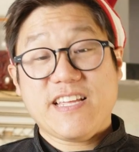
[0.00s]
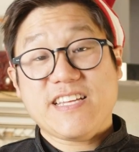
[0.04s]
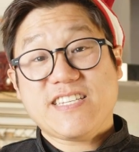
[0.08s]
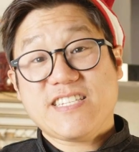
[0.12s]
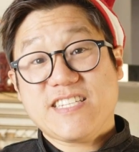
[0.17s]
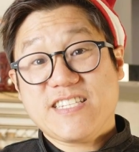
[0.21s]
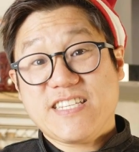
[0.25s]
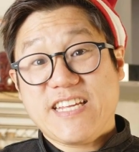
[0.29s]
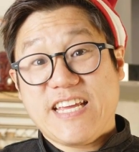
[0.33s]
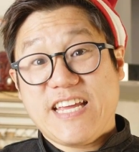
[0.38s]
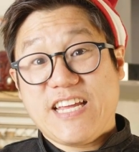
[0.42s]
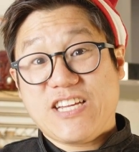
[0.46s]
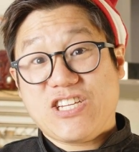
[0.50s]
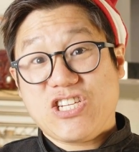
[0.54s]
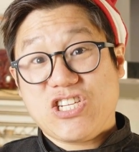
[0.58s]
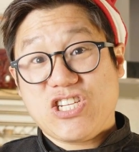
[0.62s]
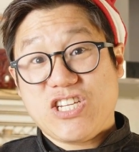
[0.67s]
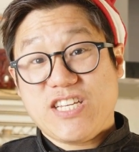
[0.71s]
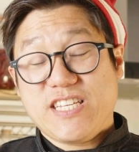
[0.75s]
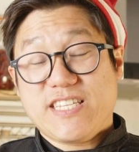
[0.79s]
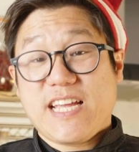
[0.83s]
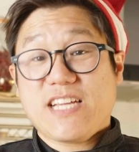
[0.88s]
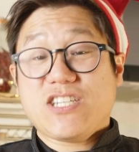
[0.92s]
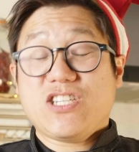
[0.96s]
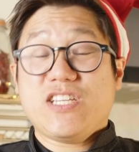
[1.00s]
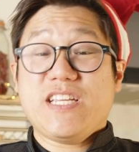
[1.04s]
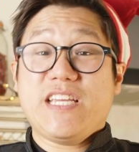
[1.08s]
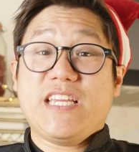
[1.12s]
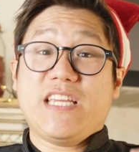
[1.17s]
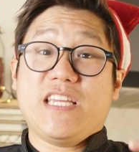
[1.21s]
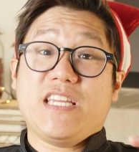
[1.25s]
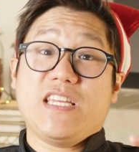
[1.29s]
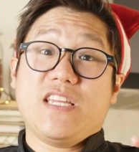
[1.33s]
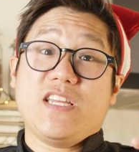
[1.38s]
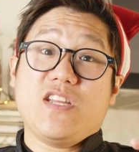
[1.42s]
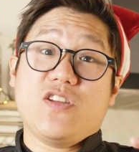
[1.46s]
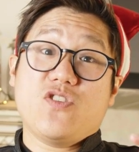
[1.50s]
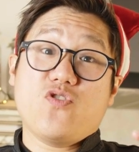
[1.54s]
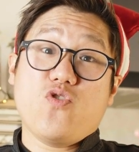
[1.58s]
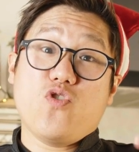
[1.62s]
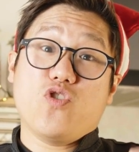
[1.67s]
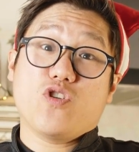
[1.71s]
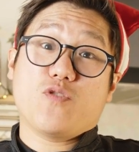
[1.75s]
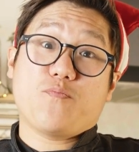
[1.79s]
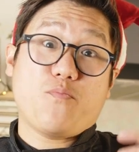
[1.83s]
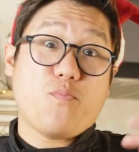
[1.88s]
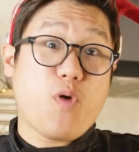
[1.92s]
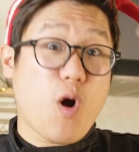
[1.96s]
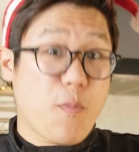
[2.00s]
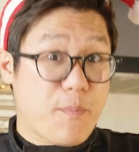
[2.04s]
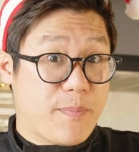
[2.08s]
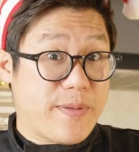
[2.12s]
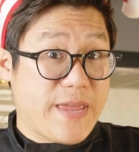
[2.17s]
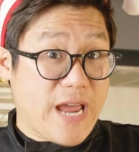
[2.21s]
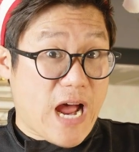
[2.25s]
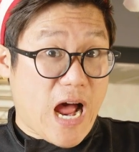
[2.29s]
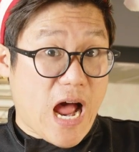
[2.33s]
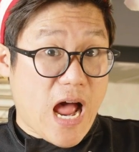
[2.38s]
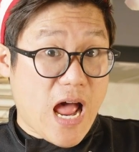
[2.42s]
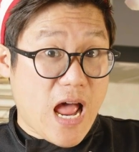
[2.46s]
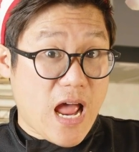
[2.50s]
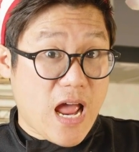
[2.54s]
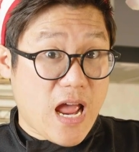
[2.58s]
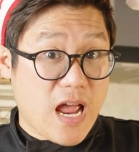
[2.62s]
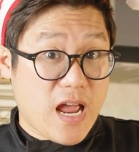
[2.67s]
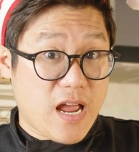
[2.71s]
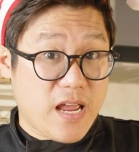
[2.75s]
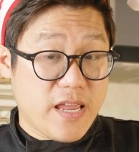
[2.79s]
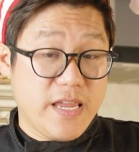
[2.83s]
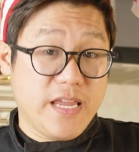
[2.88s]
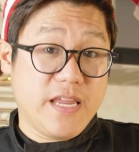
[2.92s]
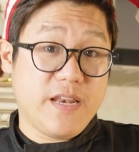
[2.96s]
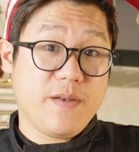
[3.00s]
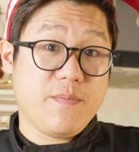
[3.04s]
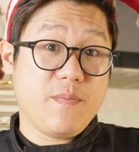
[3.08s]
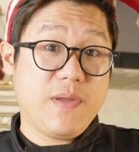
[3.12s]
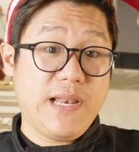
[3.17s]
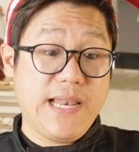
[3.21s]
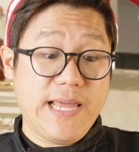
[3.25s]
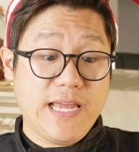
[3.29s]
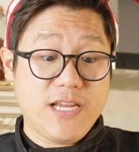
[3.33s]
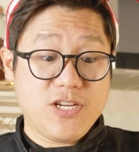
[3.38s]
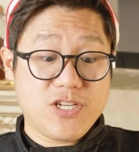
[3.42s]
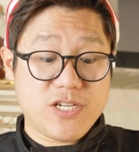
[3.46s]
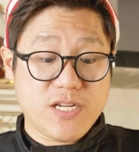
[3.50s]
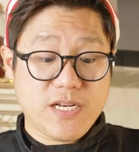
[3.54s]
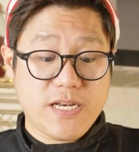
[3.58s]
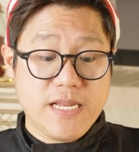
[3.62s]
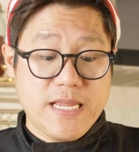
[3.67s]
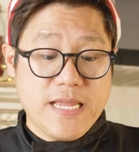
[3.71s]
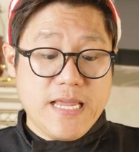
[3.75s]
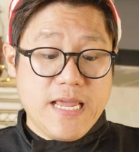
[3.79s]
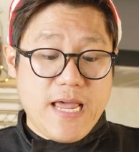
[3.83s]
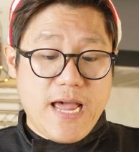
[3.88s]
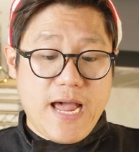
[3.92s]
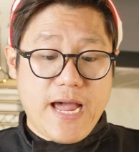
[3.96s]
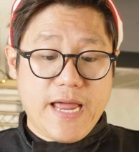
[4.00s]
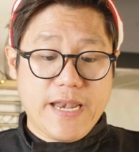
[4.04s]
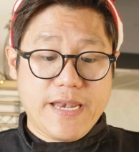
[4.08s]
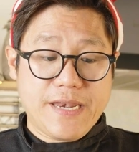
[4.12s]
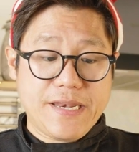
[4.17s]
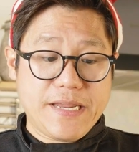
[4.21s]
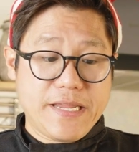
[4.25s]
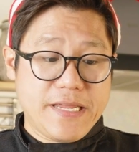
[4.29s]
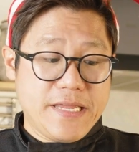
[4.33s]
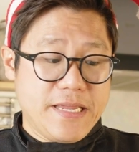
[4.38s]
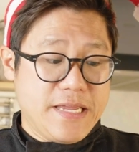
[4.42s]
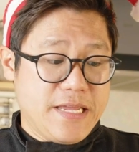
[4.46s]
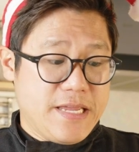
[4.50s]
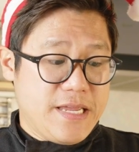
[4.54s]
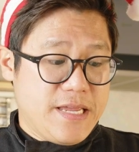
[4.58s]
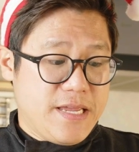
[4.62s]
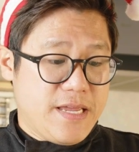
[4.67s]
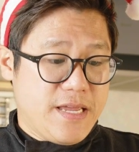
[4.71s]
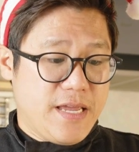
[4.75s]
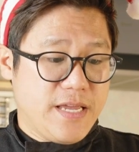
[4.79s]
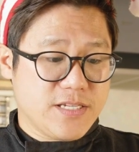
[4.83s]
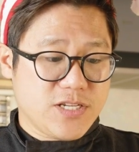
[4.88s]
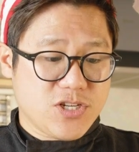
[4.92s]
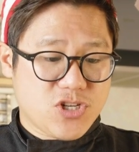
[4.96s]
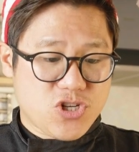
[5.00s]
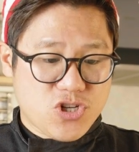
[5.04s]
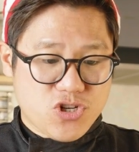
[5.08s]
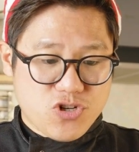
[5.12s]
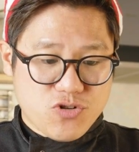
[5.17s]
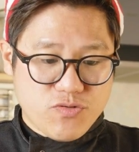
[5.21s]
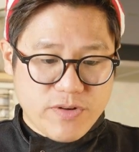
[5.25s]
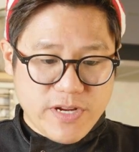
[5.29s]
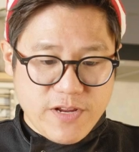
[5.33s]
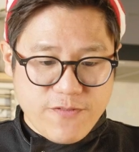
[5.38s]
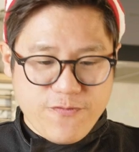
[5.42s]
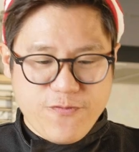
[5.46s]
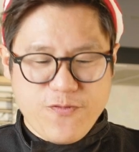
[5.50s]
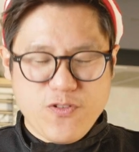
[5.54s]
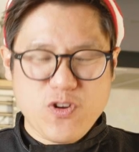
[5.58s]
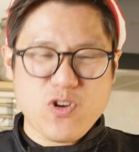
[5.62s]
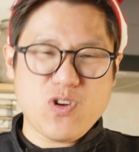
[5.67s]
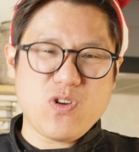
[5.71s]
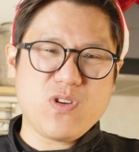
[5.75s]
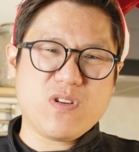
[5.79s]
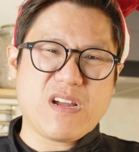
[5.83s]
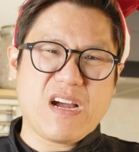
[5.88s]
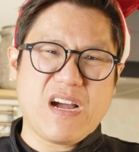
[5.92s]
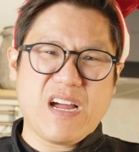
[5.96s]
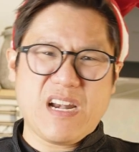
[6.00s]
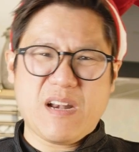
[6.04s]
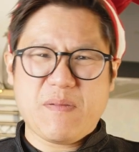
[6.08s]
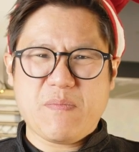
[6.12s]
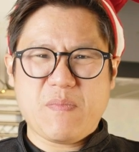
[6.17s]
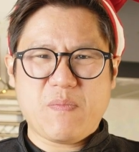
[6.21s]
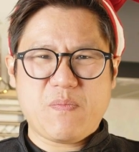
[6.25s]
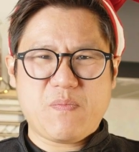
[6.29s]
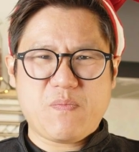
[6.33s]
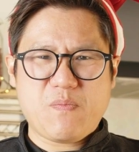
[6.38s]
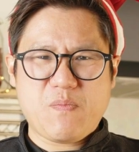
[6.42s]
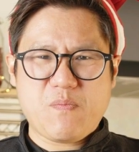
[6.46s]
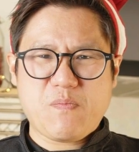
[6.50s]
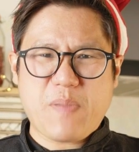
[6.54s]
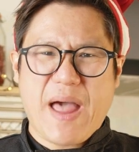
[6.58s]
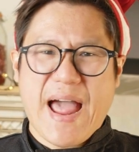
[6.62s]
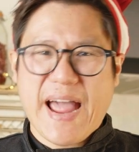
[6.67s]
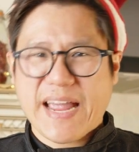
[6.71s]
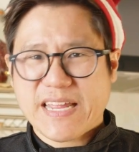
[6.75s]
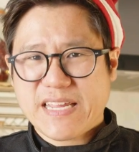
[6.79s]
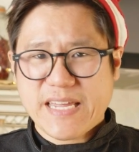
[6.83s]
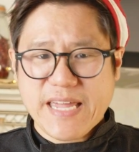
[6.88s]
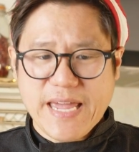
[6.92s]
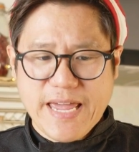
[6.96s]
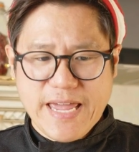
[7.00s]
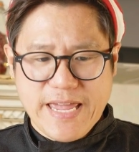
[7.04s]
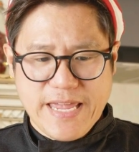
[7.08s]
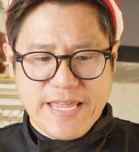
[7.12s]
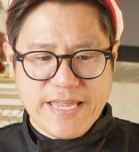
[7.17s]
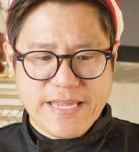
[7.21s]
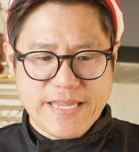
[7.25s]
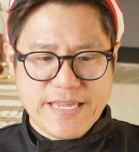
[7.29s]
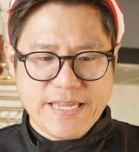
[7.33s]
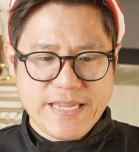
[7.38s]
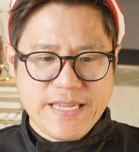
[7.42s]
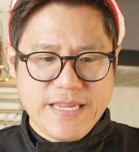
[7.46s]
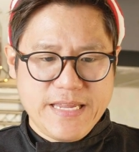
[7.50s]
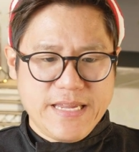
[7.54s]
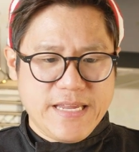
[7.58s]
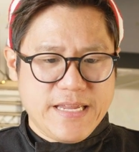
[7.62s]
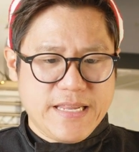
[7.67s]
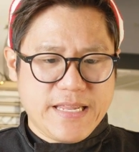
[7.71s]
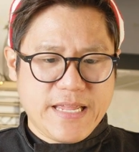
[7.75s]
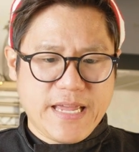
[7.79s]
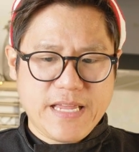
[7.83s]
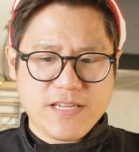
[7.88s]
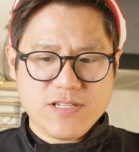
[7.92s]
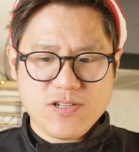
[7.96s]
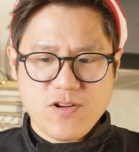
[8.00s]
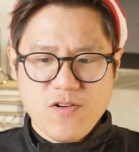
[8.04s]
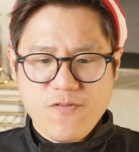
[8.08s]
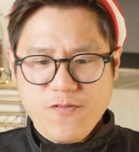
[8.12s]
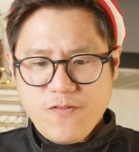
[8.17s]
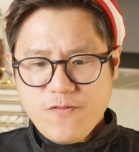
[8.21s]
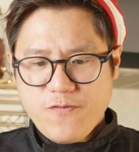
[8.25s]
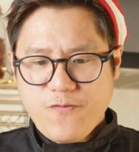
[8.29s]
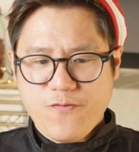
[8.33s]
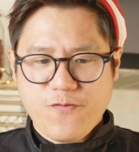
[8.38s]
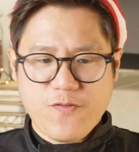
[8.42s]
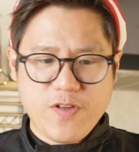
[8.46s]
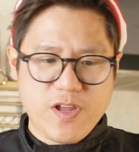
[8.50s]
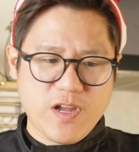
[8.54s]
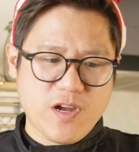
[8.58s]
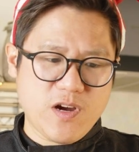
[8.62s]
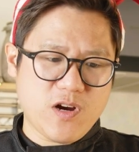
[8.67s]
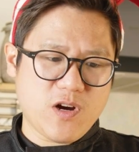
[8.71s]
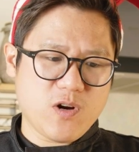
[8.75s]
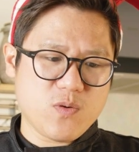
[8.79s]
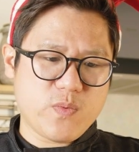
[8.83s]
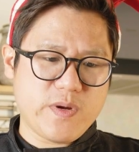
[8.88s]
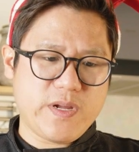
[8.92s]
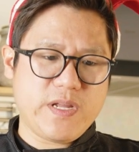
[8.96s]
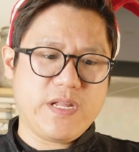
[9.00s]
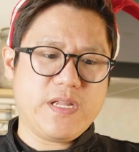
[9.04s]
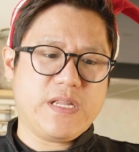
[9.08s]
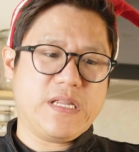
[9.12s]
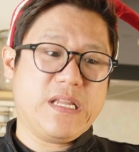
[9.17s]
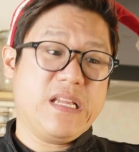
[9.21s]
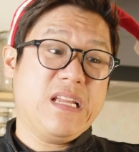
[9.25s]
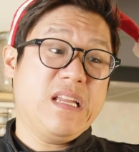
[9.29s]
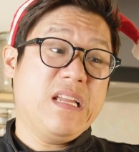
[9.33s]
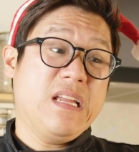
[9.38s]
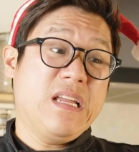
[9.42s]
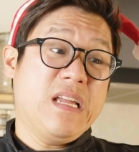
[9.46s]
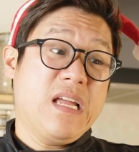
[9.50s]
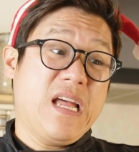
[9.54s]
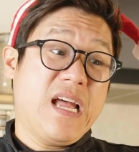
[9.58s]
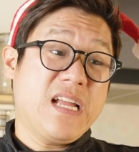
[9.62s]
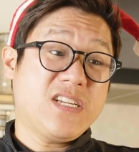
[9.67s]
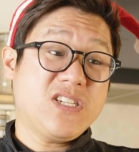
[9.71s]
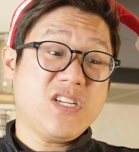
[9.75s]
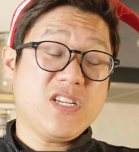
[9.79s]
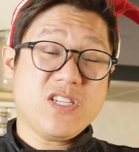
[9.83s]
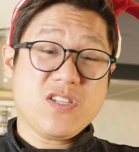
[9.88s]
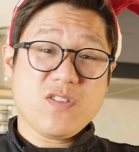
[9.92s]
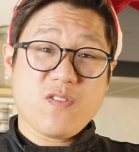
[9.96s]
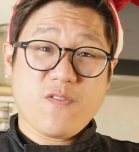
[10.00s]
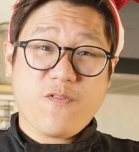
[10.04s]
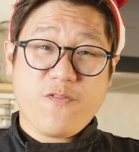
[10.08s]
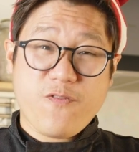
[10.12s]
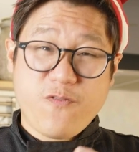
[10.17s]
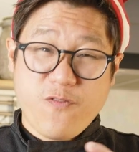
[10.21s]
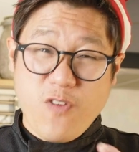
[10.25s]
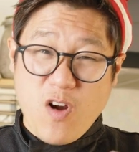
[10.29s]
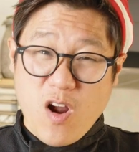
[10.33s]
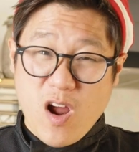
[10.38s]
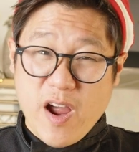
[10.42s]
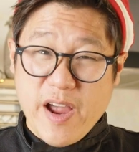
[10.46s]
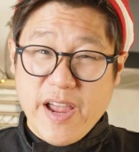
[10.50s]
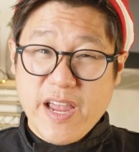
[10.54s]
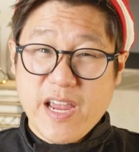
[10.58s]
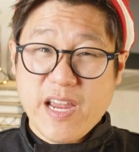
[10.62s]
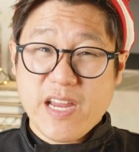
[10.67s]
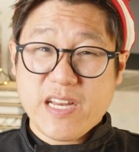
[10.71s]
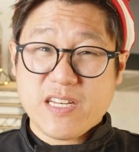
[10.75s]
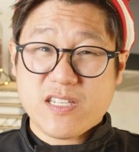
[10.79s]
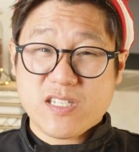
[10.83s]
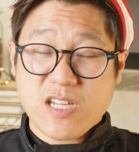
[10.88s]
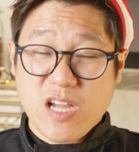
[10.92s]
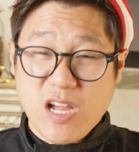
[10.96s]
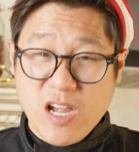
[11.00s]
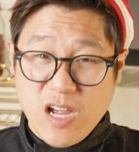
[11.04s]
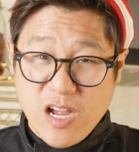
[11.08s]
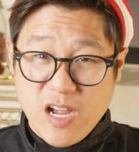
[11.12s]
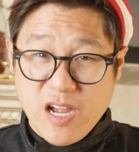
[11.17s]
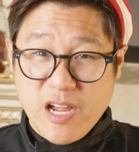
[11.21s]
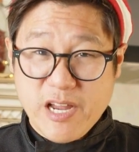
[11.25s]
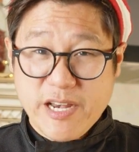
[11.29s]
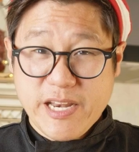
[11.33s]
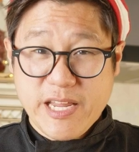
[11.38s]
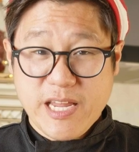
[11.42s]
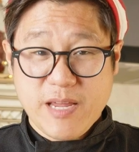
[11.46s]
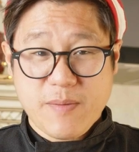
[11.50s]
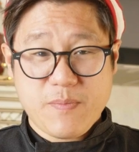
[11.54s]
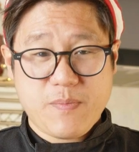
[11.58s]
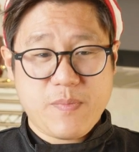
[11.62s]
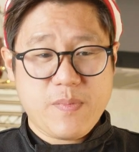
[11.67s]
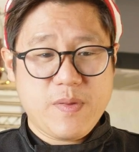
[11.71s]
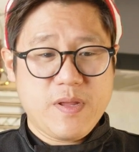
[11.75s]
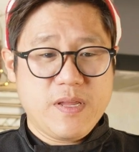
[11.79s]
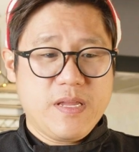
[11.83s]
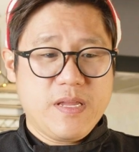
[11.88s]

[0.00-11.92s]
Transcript: this dish is actually called popiah in Malaysian, and it's a street food kind of pancake that is often filled with actually sort of fried turnip